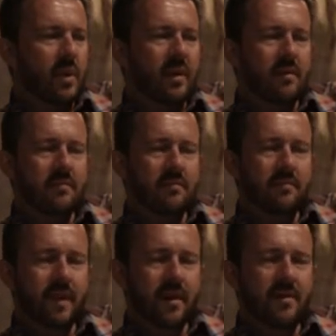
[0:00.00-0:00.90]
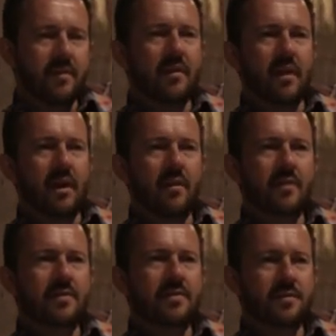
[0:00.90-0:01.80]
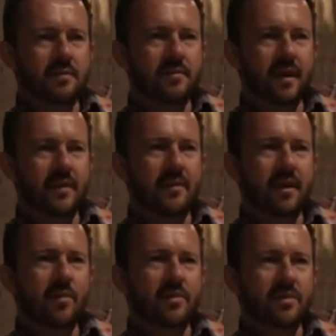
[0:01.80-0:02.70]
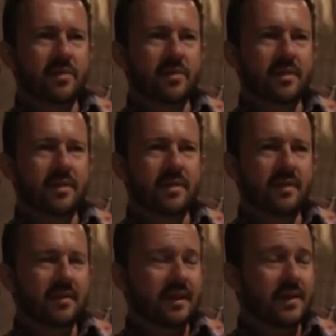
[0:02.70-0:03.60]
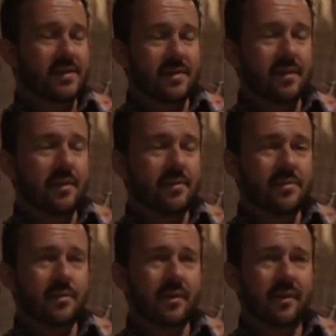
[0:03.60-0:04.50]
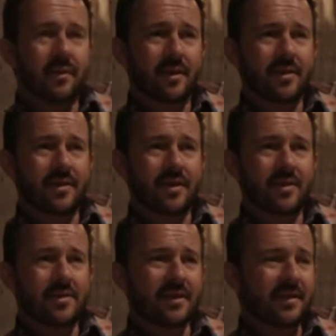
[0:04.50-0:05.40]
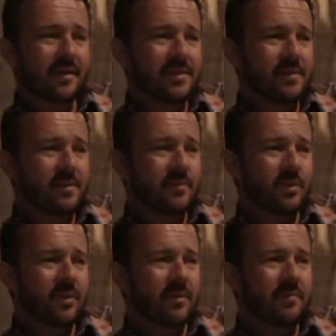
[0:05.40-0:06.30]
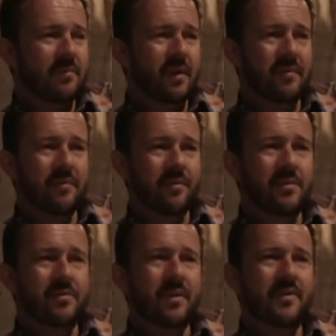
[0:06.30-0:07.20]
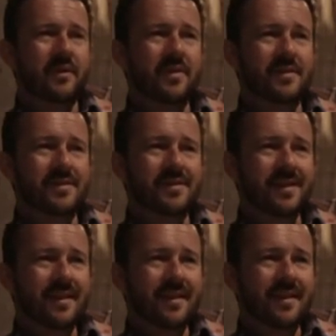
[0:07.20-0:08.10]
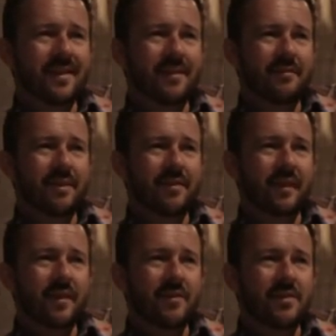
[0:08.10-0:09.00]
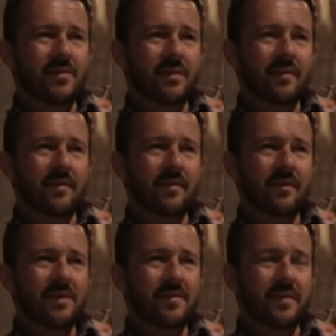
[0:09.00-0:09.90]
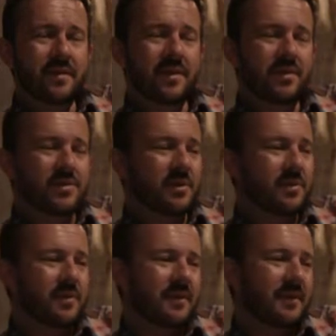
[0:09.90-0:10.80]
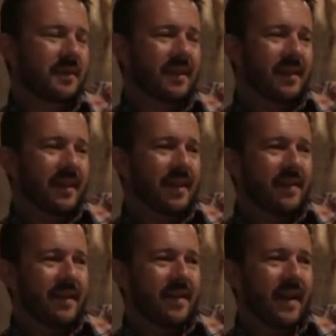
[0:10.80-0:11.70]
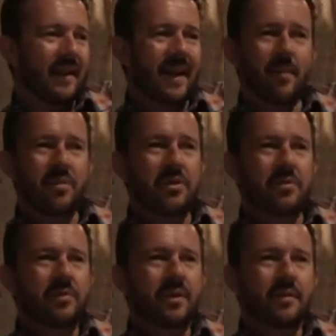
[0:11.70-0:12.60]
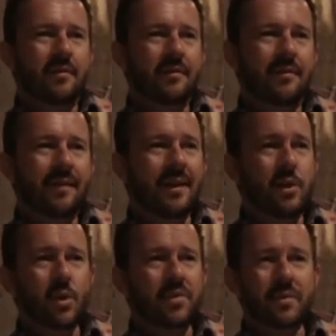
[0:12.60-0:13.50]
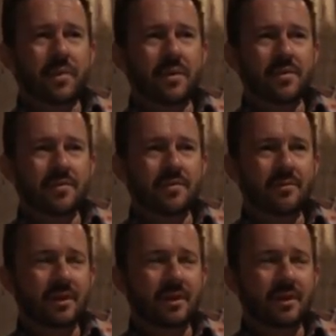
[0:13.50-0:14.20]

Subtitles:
We are very, very honoured to have had the opportunity and still to work on a franchise that has been one of the very first franchises in video game history. It's 15 years old, and that can't be unwritten, and nor do we want to.